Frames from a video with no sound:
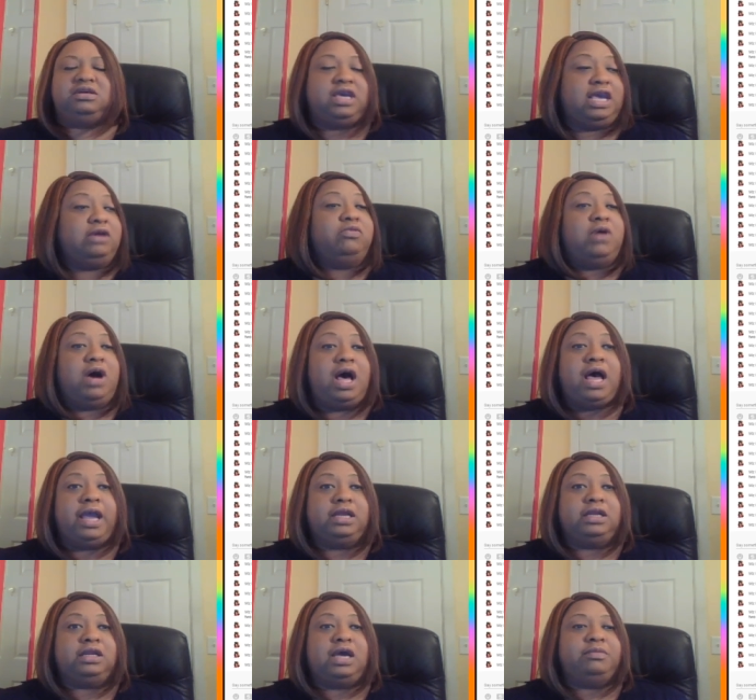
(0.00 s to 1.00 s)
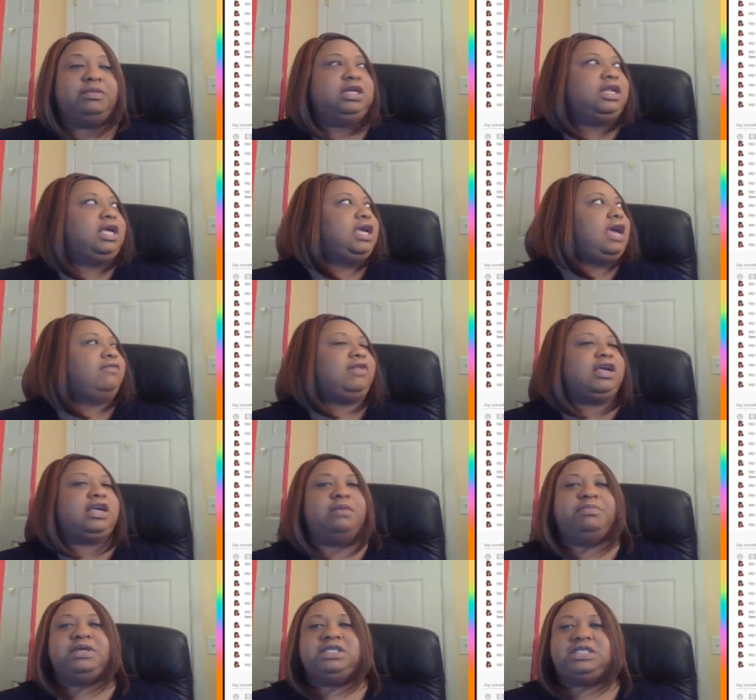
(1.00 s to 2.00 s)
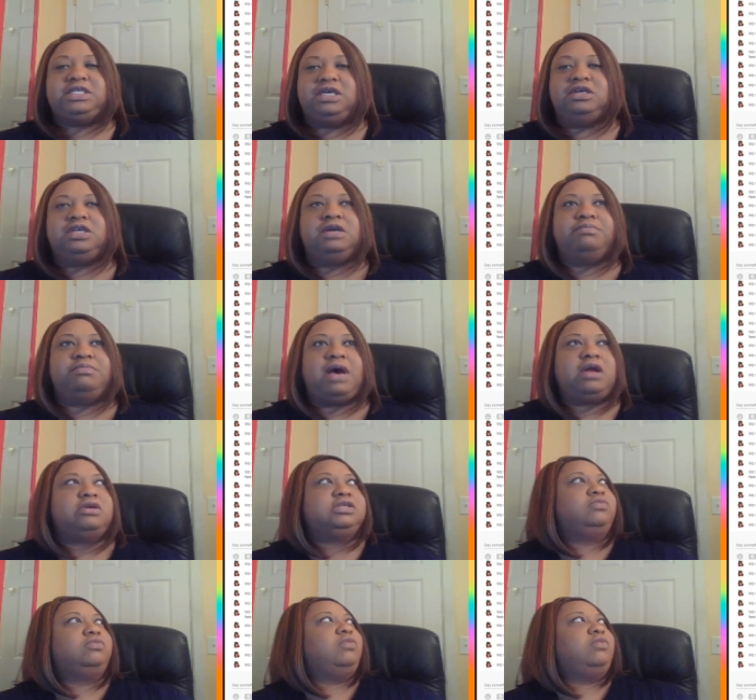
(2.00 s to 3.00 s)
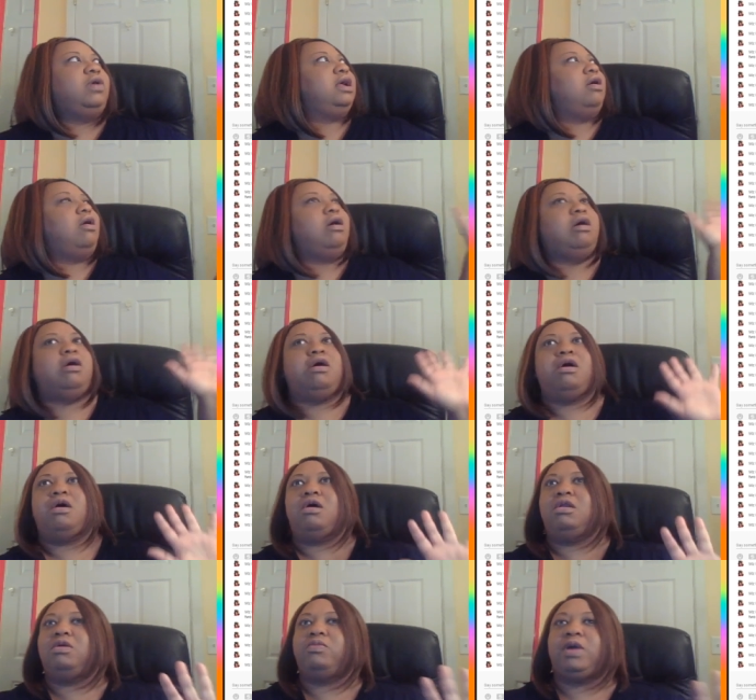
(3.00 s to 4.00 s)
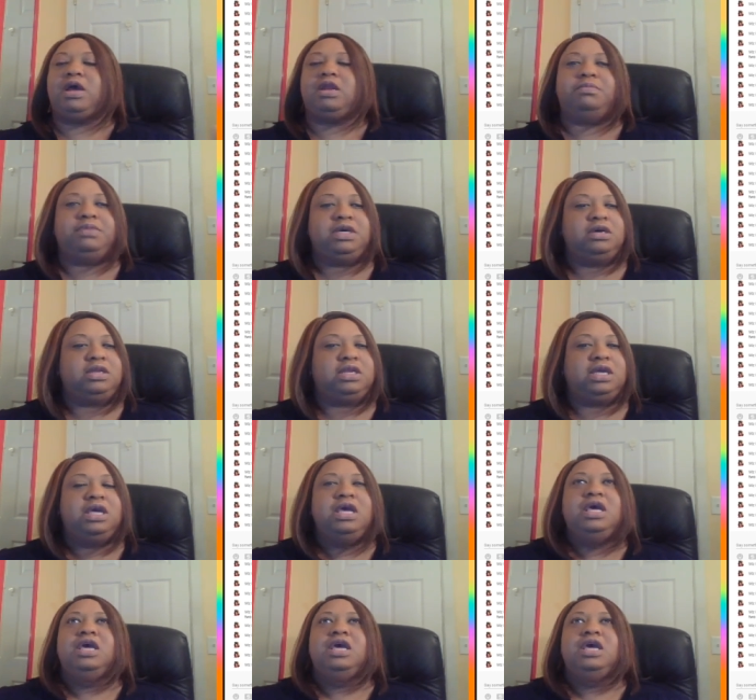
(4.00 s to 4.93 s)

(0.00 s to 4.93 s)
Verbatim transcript: and wine. I mean they have like a bazillion bottles of wine all around the building.